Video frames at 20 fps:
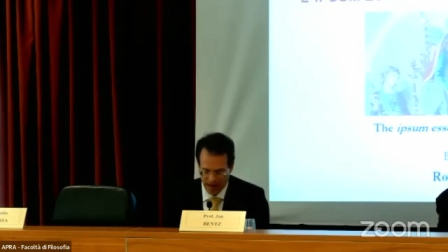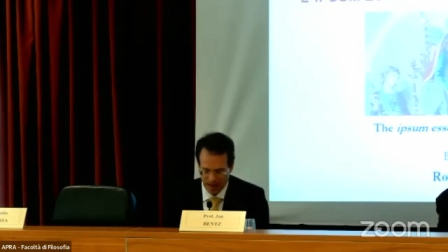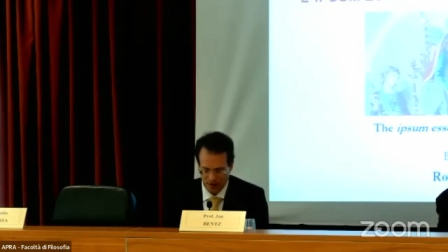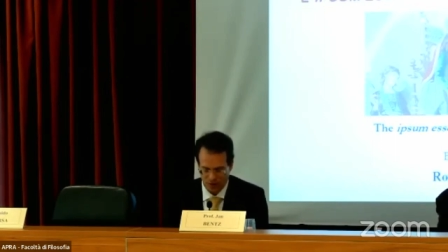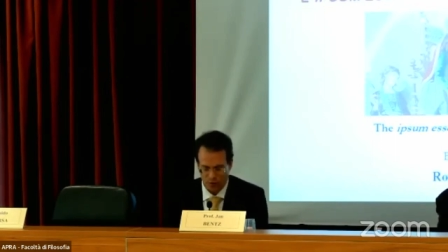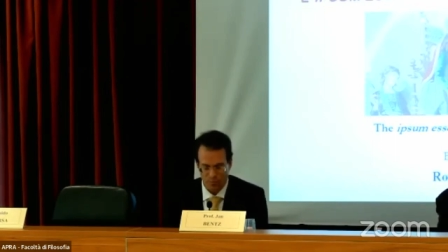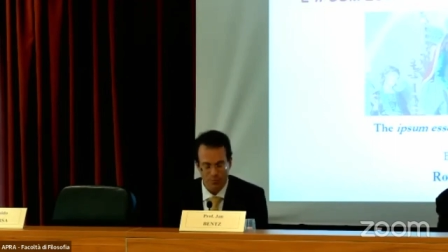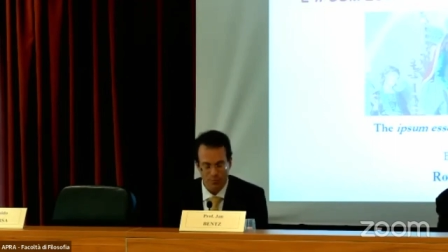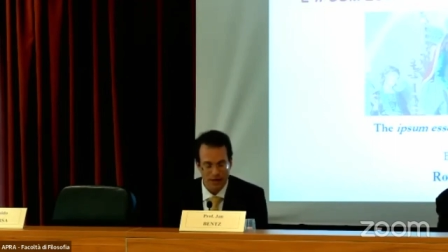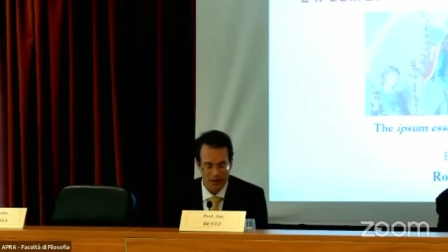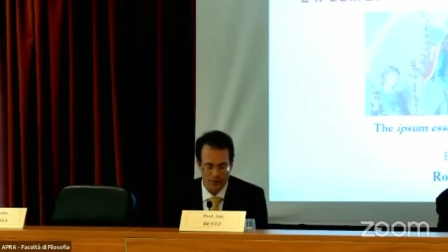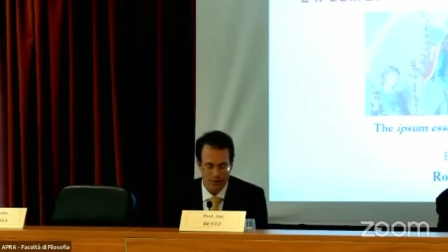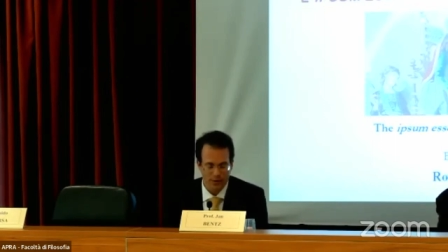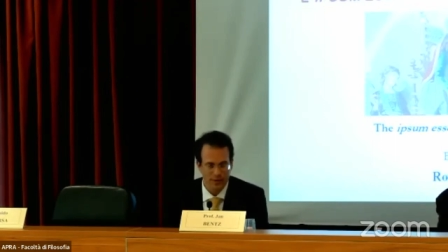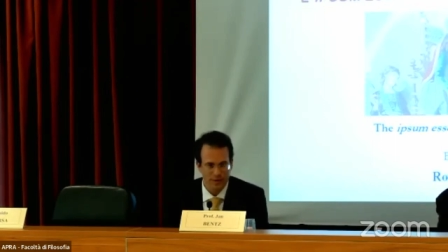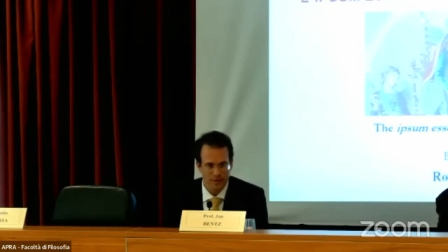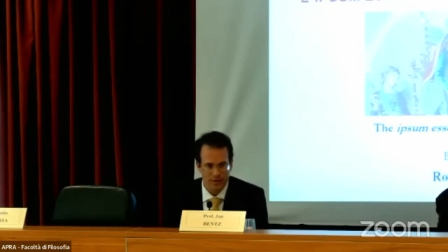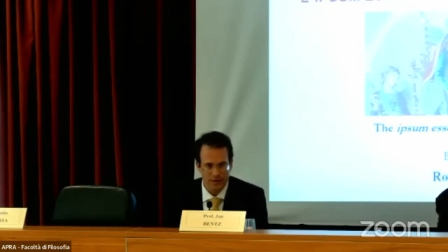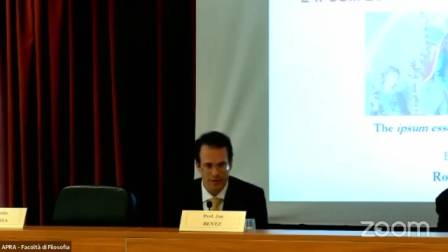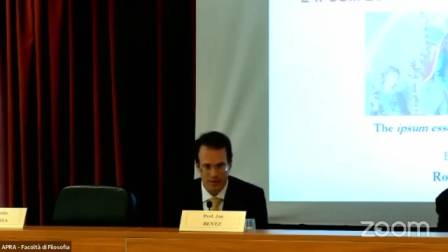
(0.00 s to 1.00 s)
and
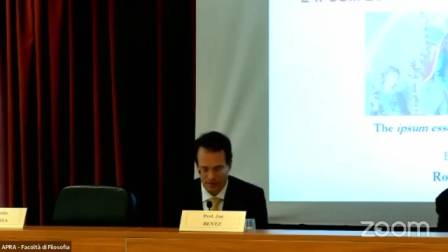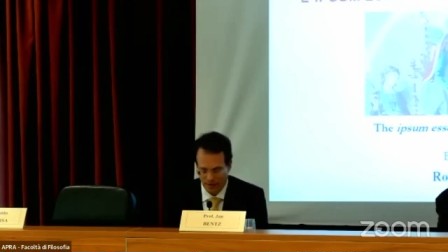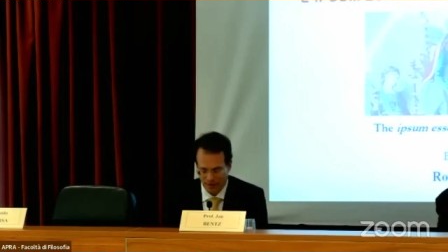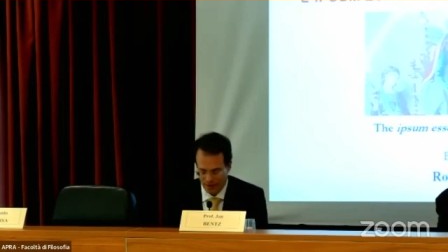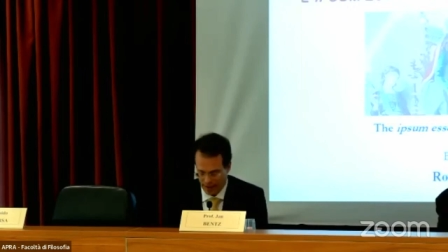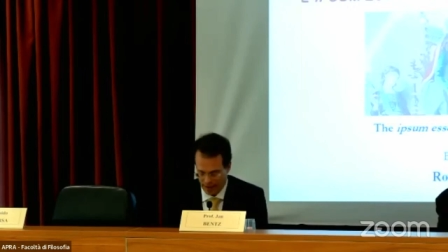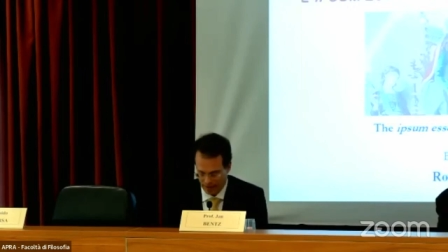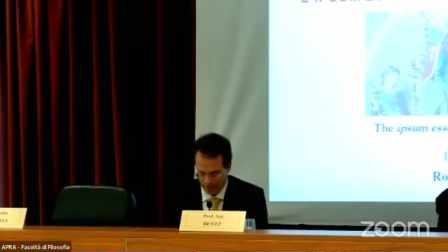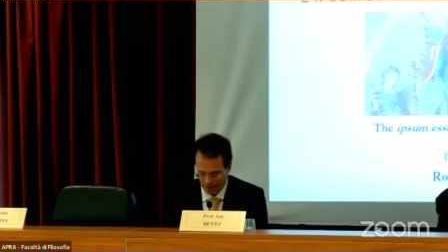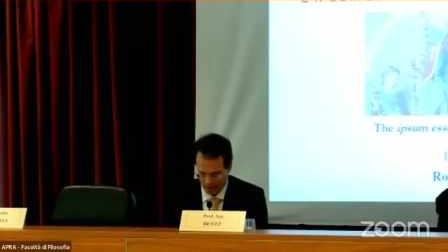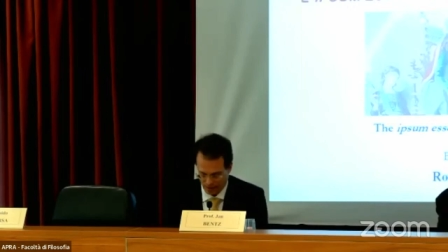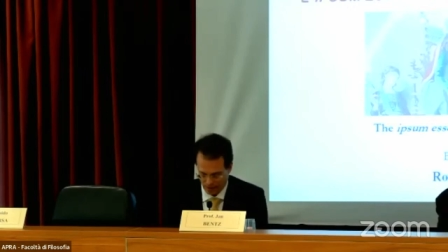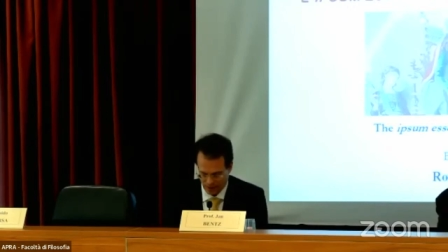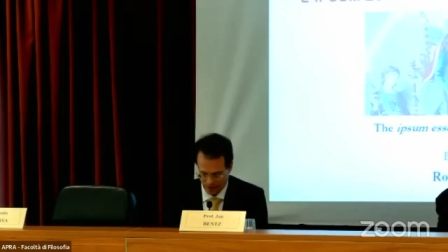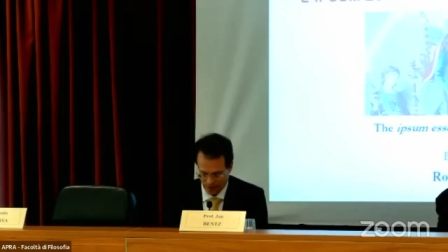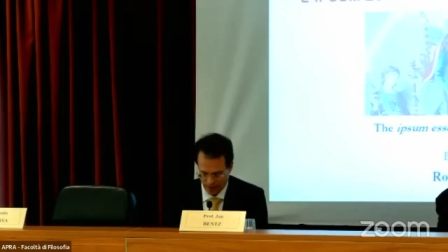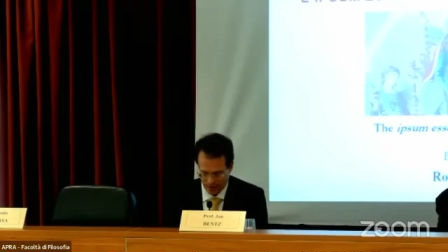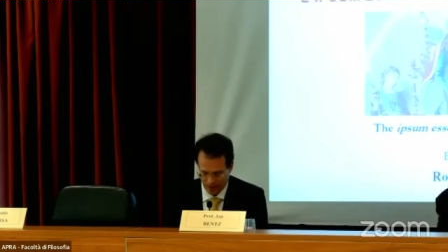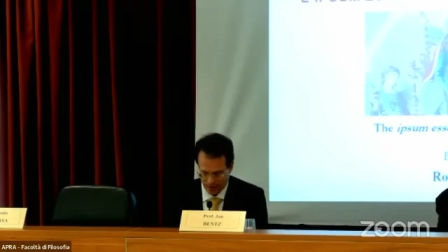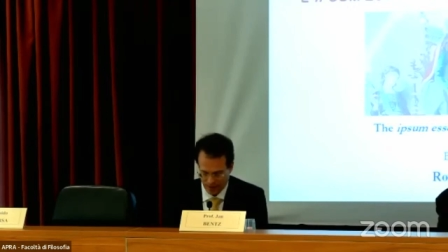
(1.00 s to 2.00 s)
ubiquitously
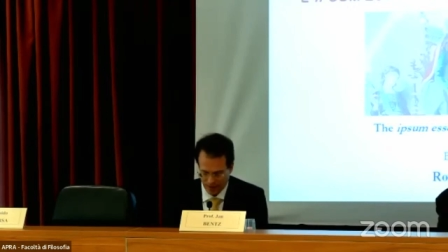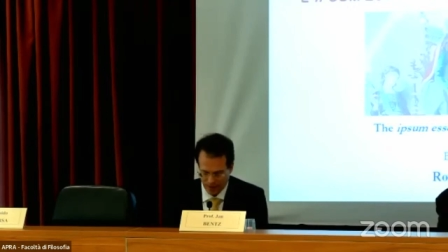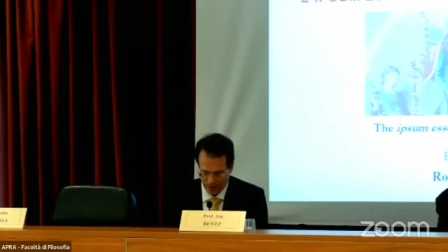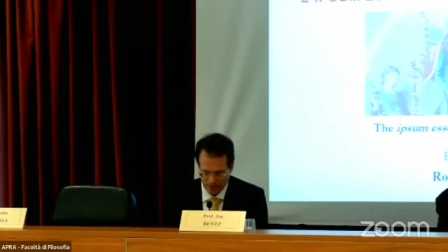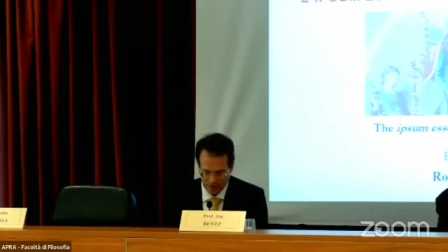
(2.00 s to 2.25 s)
cites uh,